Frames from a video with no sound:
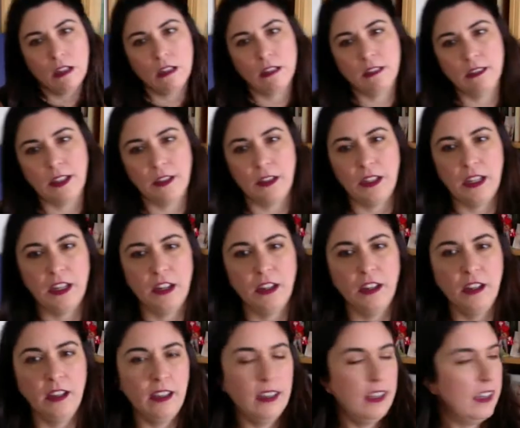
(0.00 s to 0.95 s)
down here,
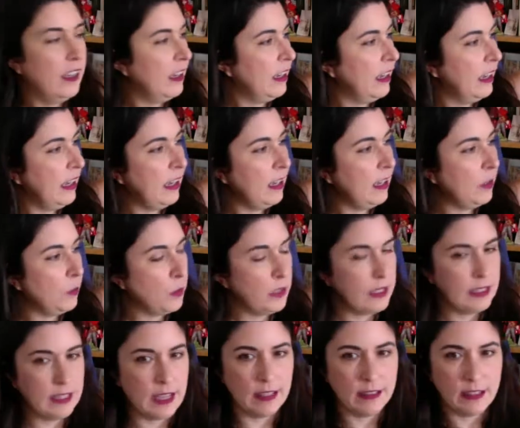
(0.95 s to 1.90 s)
it
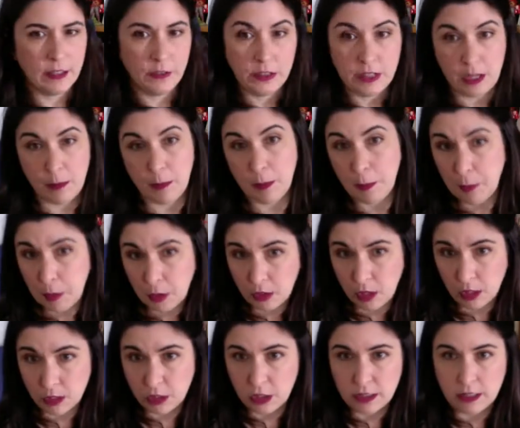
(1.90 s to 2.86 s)
resets every time a book
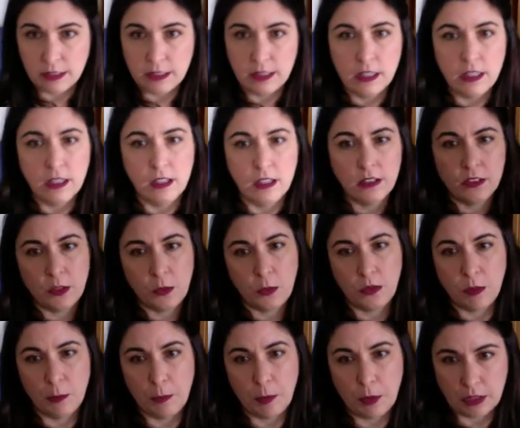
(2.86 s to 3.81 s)
launches. So
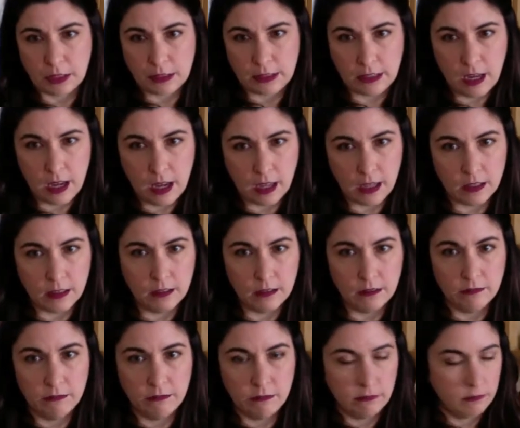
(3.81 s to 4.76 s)
when the book is done,
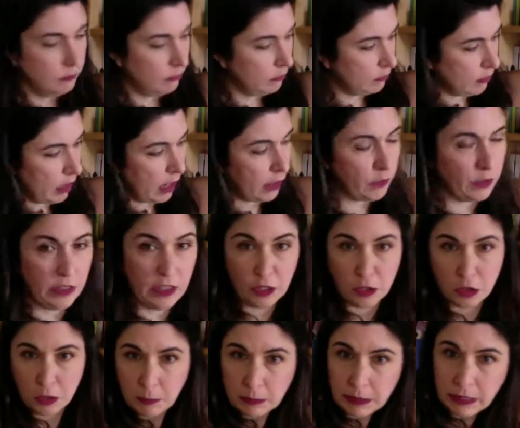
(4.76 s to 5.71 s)
everything
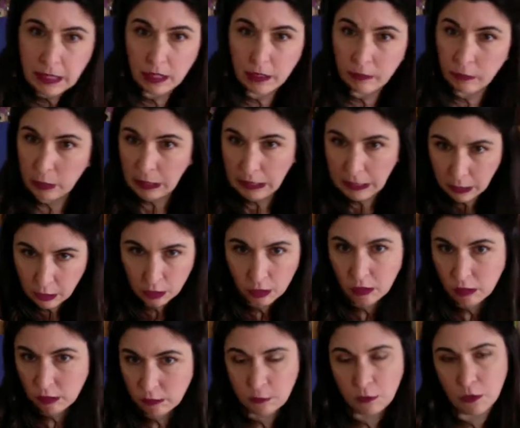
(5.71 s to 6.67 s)
should be down
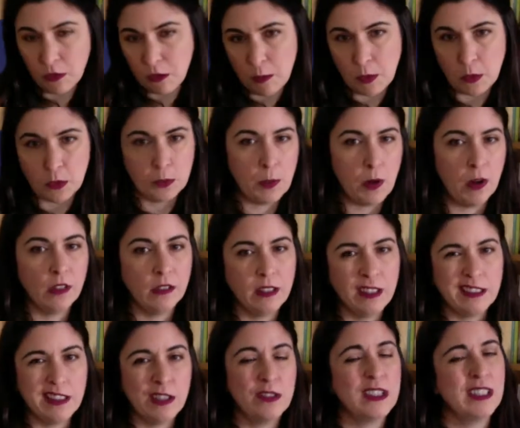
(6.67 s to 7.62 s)
here for the most part,
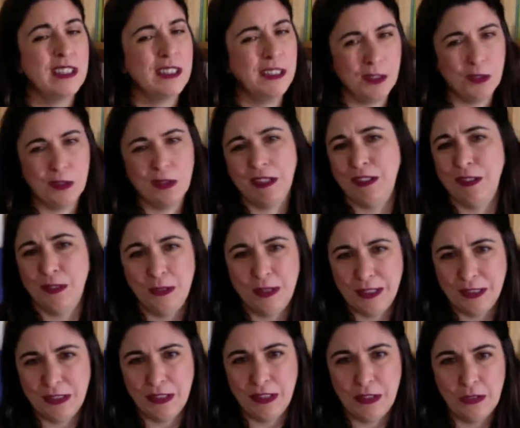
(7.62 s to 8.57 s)
unless I was like, you know what, I don't
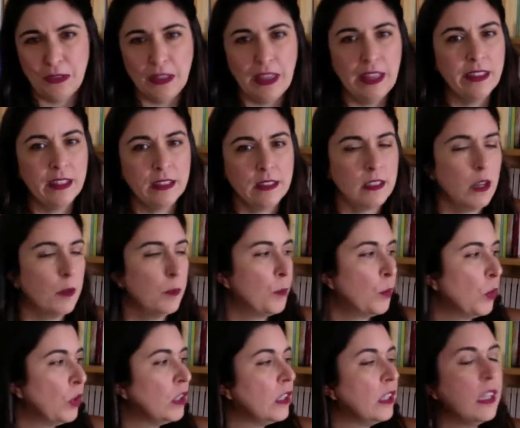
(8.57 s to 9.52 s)
need to do that. That's not
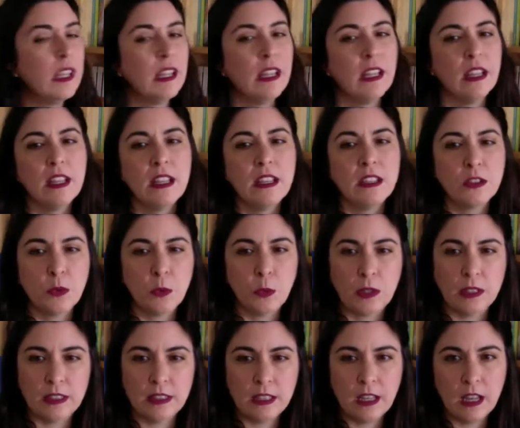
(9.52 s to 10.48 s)
important. So when
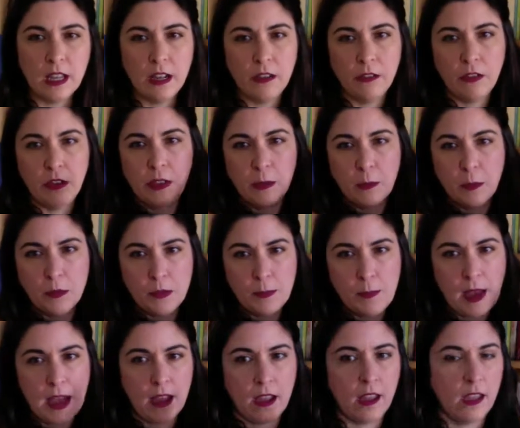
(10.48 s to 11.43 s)
it's done, everything moves
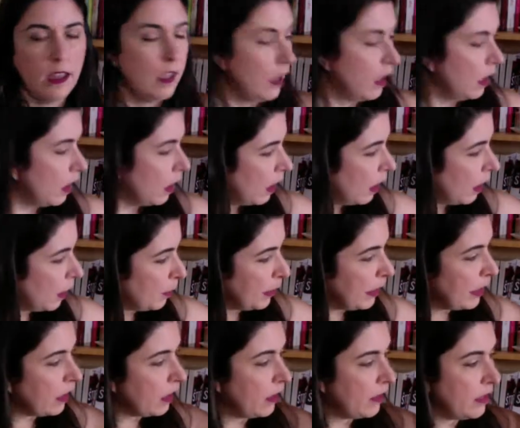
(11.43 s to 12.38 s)
back up
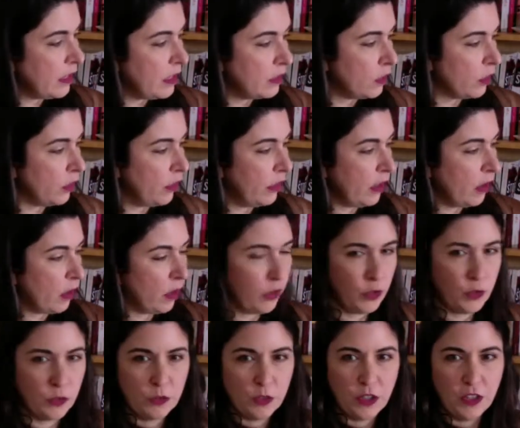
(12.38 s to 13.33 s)
here. And these are the all
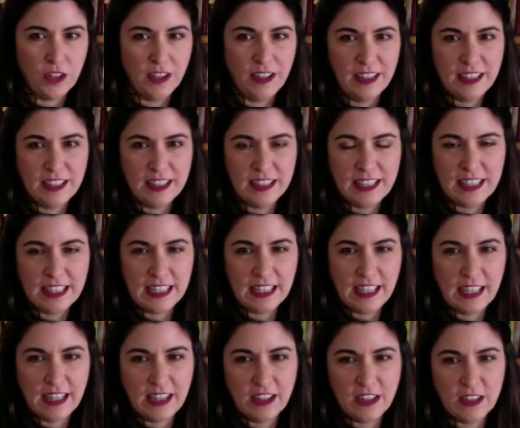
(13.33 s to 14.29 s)
over
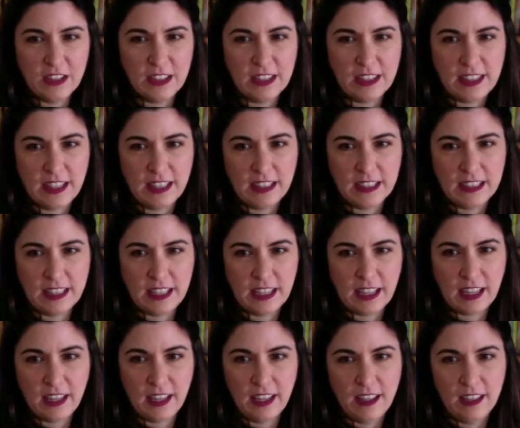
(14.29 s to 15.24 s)
sticky notes. They
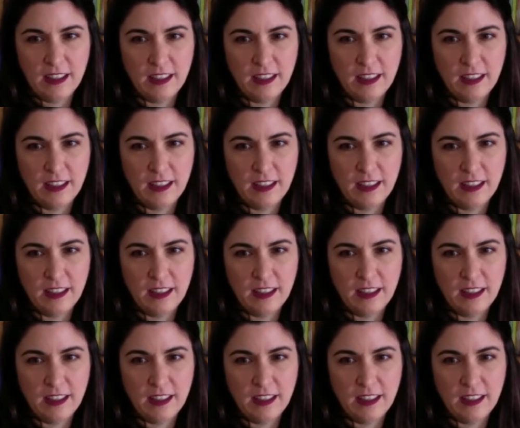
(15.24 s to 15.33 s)
stick